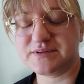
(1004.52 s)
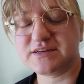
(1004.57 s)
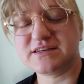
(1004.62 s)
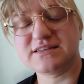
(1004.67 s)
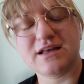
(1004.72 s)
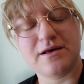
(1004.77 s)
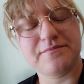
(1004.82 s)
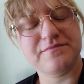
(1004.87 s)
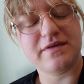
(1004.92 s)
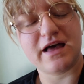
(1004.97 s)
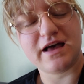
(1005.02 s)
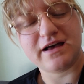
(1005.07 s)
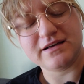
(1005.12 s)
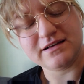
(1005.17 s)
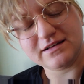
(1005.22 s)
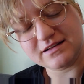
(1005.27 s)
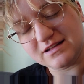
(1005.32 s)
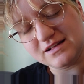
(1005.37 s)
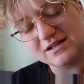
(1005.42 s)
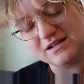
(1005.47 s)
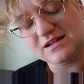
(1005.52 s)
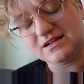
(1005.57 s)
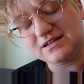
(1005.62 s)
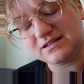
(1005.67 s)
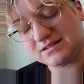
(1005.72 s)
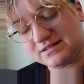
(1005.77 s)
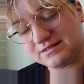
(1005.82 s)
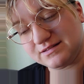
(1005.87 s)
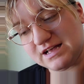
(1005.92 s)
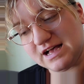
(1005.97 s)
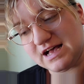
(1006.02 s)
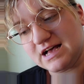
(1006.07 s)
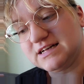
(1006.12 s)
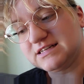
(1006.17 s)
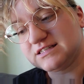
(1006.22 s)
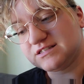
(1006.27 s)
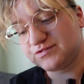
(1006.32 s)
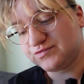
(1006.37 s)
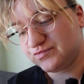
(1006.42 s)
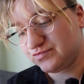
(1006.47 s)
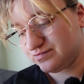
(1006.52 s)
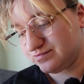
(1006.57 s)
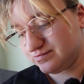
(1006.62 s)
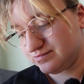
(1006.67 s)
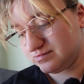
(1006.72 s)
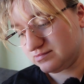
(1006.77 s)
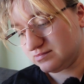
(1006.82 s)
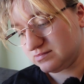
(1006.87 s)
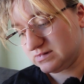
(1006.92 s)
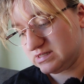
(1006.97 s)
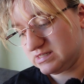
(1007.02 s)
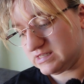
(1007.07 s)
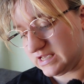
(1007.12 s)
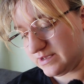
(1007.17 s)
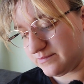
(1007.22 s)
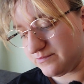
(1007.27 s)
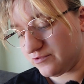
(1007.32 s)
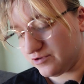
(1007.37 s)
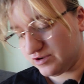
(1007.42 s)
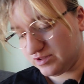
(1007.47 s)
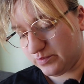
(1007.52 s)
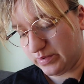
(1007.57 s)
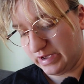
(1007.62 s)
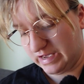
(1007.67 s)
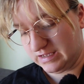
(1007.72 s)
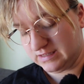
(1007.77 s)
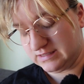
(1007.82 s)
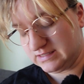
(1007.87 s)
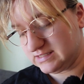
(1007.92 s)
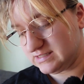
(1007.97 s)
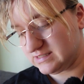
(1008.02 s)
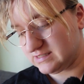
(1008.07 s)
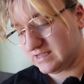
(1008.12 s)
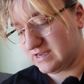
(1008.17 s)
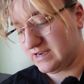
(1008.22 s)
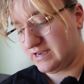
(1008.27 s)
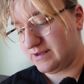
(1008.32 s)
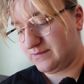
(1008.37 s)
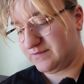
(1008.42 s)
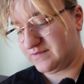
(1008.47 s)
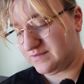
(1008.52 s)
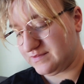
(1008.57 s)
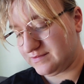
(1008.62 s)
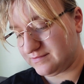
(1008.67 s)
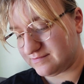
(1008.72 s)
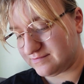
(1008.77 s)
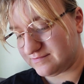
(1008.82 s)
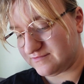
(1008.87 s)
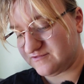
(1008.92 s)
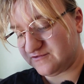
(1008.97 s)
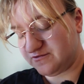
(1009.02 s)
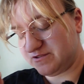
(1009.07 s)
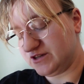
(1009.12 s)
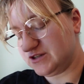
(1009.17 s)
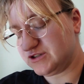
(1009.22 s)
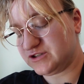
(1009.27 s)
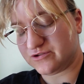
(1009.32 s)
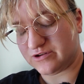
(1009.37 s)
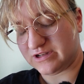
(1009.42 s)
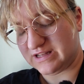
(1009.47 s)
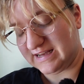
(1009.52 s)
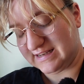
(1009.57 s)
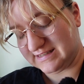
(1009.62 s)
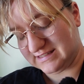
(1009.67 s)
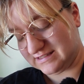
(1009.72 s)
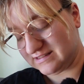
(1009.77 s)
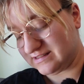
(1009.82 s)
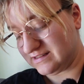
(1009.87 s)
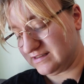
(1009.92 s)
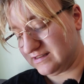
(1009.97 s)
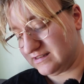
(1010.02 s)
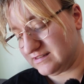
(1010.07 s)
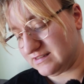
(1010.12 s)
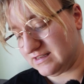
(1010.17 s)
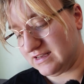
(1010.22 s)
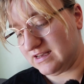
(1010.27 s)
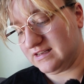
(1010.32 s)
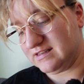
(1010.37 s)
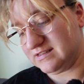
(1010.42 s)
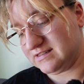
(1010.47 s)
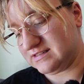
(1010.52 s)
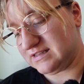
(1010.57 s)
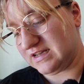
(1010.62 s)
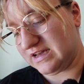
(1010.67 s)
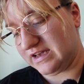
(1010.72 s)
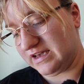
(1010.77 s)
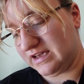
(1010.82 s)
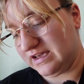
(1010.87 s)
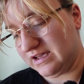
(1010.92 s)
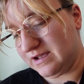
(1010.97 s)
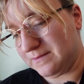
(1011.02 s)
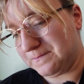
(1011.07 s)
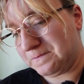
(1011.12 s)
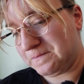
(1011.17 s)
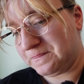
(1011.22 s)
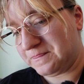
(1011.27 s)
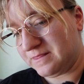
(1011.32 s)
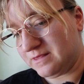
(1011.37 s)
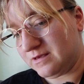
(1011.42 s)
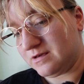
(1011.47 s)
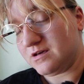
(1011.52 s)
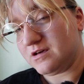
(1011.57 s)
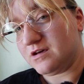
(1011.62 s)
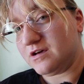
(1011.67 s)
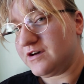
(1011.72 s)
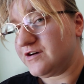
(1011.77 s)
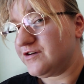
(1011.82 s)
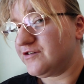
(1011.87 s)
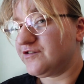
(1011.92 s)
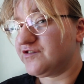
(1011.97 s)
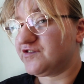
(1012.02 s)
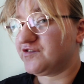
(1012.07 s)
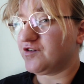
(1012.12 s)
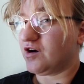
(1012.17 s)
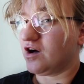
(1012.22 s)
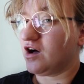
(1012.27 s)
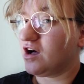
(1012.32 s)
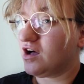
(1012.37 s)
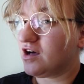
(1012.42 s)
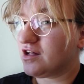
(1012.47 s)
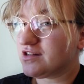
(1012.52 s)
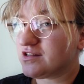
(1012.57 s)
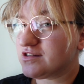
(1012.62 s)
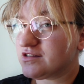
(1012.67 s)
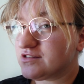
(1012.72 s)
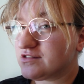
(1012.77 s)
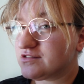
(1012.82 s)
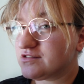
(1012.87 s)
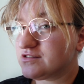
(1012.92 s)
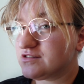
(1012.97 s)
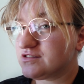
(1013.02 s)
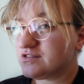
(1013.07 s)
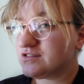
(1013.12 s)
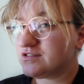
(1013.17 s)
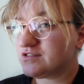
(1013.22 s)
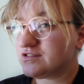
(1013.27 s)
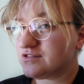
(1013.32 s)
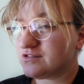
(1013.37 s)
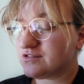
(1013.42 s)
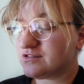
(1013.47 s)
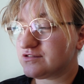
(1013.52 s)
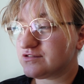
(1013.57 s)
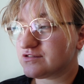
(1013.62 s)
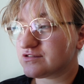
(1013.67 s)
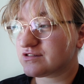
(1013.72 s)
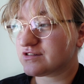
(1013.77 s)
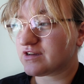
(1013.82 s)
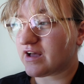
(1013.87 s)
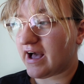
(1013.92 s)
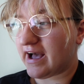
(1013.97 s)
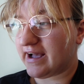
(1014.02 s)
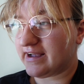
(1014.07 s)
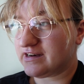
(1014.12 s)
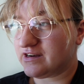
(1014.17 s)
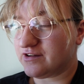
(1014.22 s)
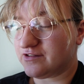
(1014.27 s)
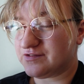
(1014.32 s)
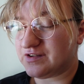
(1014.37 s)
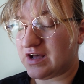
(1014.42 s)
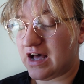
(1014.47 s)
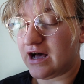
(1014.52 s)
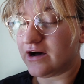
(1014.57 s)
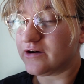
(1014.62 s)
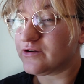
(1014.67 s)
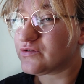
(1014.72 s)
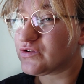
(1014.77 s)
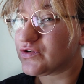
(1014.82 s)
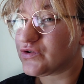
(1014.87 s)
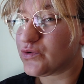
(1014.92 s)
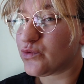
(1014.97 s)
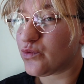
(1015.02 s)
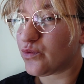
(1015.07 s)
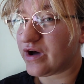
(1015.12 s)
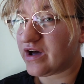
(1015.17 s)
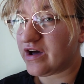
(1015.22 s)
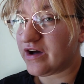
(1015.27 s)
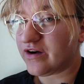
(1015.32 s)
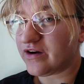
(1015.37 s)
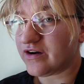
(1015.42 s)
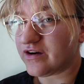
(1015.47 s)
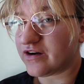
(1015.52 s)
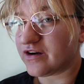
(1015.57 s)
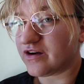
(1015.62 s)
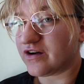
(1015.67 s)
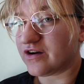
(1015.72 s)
because I'm, as the same for the pants, I am visualizing this as a fall kind of outerwear,